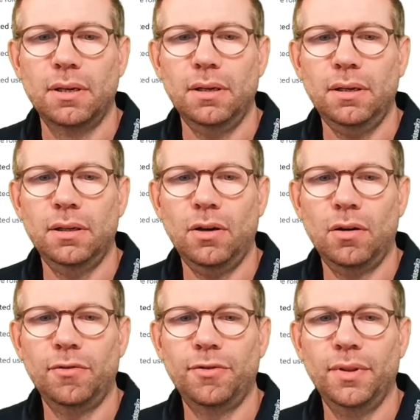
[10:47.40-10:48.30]

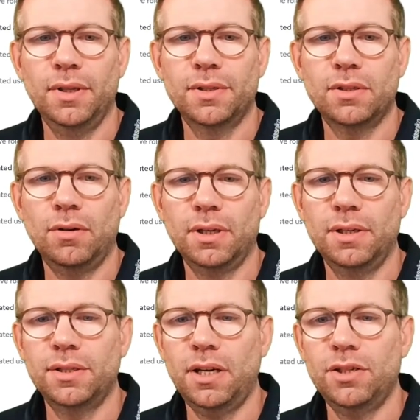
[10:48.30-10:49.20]
of this
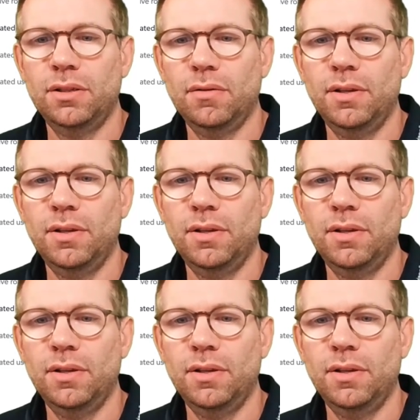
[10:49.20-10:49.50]
organization,